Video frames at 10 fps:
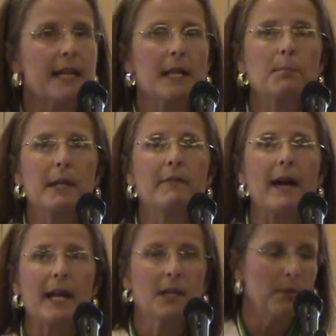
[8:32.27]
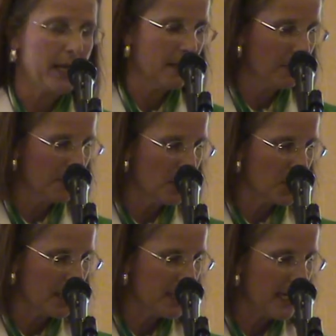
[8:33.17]
that had been evacuated from
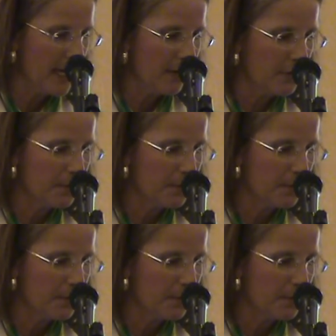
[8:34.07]
Gush Katif.